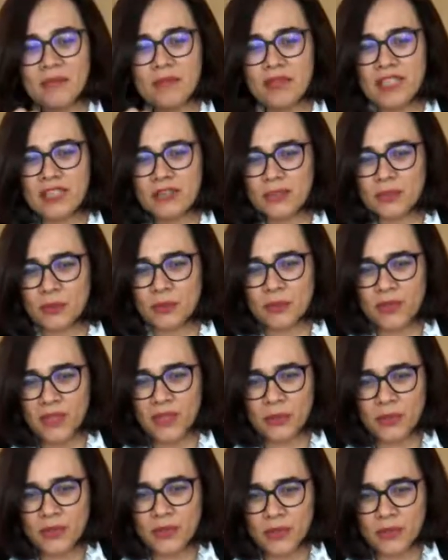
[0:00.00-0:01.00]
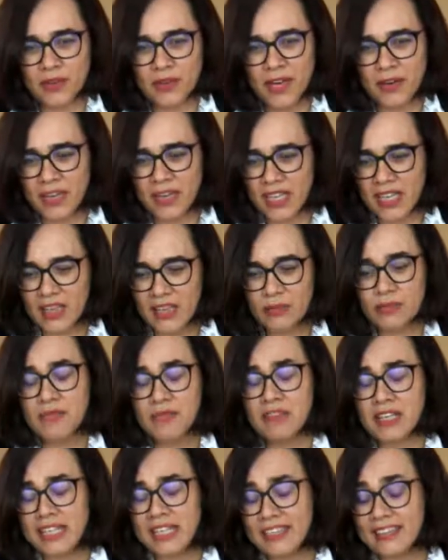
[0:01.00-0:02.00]
I mean, to me, it was very
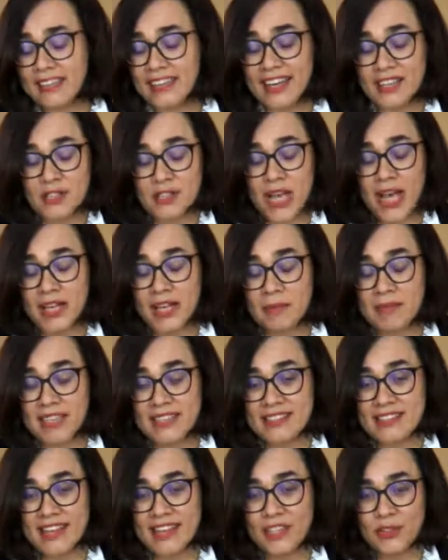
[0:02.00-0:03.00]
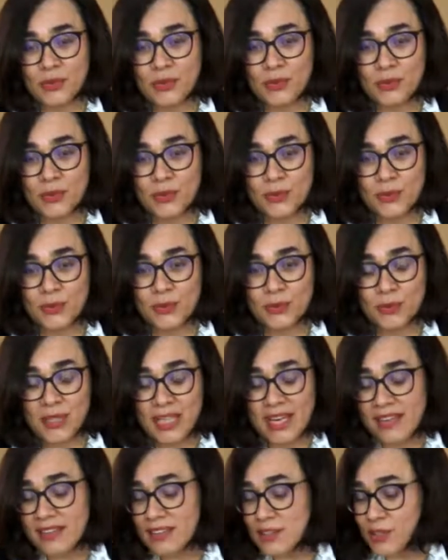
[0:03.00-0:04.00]
revealing, I must say, to
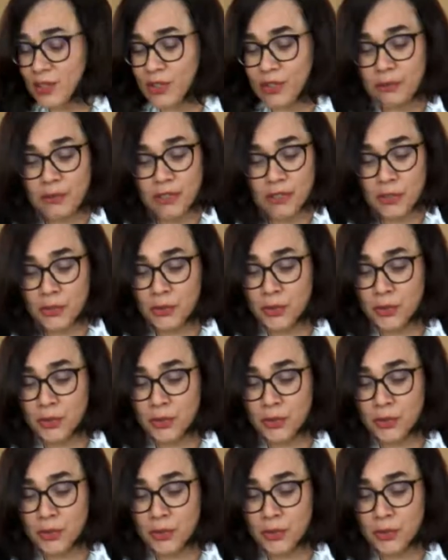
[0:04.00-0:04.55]
when I discovered